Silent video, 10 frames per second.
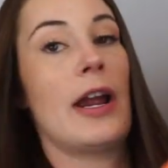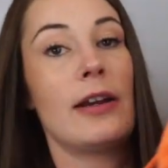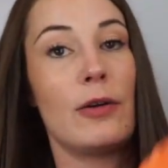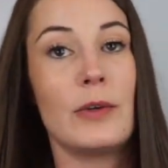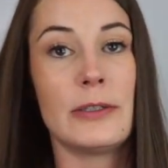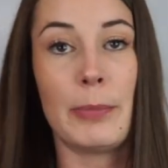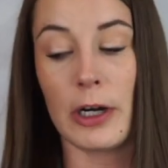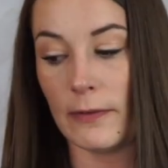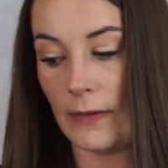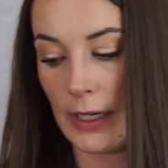I know was
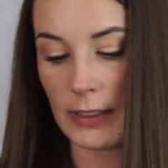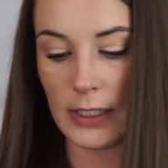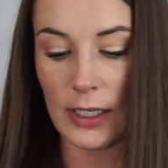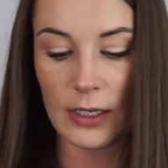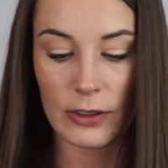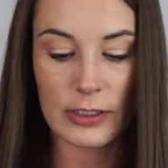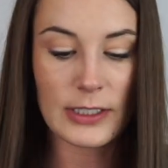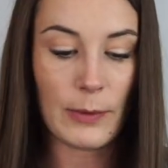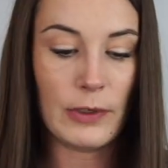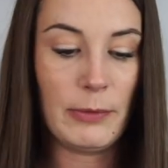perfect, or else
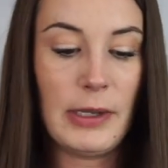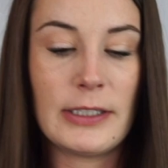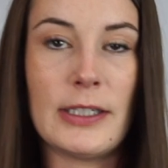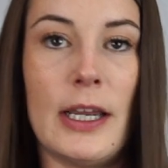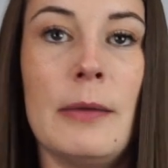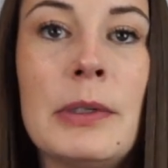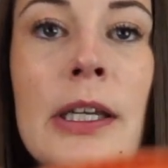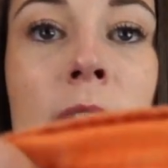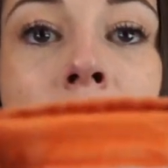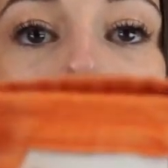I wouldn't have picked it up.
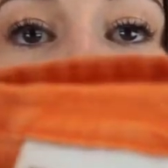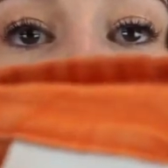But